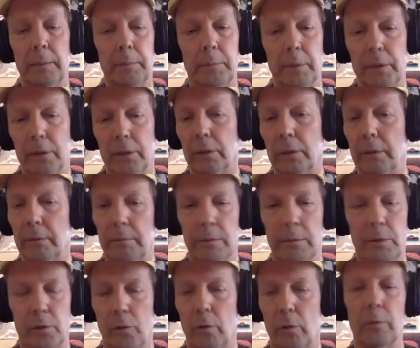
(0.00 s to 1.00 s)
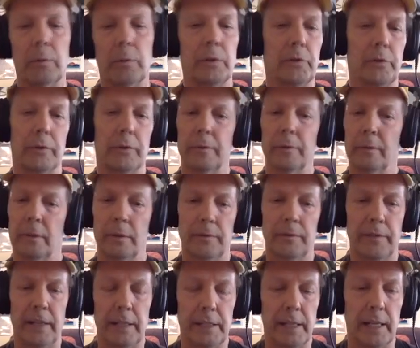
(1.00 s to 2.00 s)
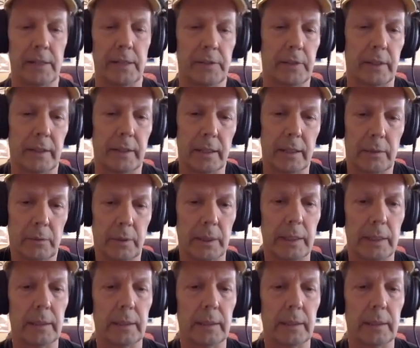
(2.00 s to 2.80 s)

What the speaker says: but the shorter ones are fantastic that way.